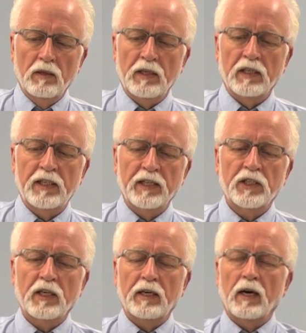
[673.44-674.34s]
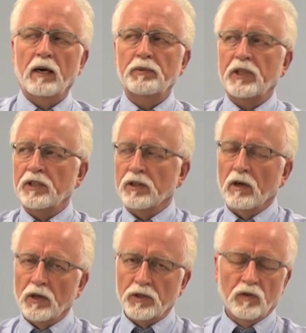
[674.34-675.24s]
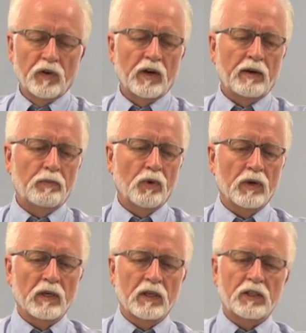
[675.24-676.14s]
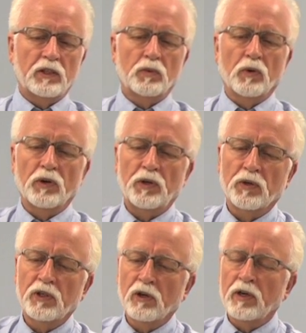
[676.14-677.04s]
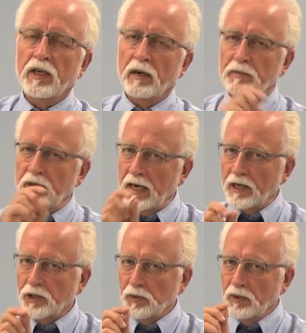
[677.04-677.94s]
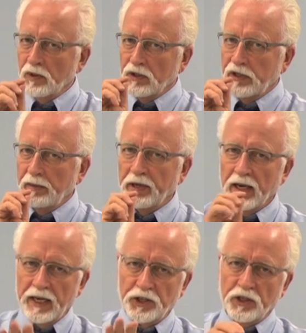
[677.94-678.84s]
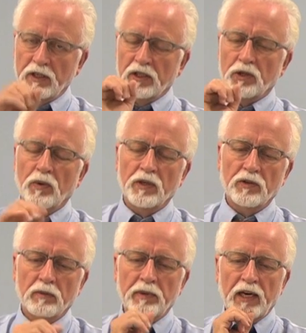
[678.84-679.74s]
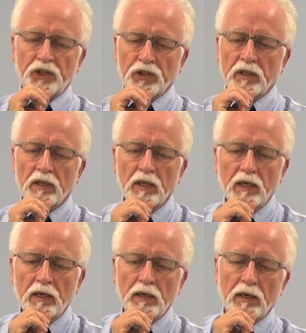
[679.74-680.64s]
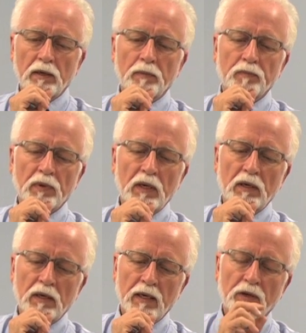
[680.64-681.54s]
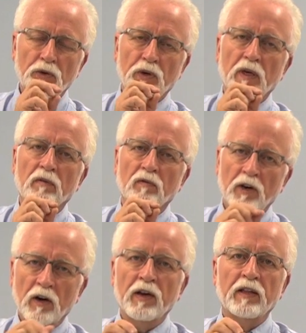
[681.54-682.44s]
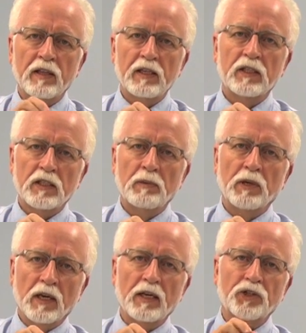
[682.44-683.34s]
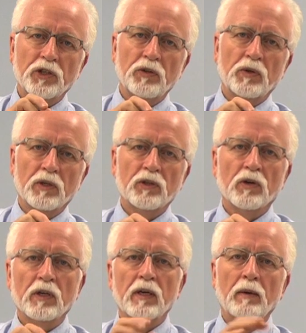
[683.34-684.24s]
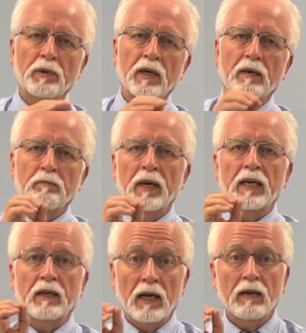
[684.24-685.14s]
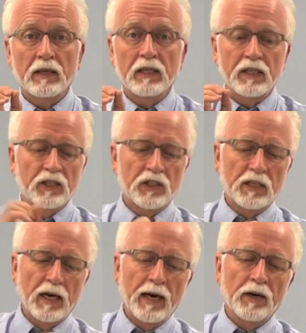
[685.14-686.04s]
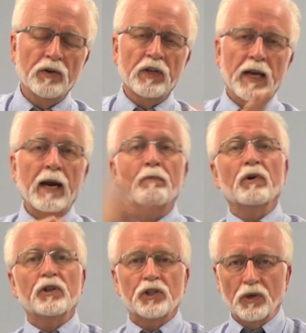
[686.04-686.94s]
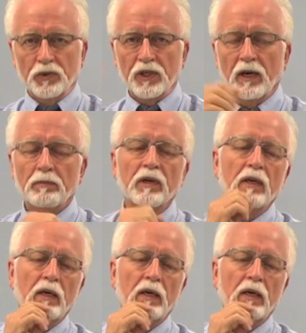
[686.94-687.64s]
The intensity knobs, these are also very important. This is where you're turning up the actual stimulation that's going to the patient. Um, and you can vary the stimulation. You can turn it up and make it the intensity higher, the amperage goes up.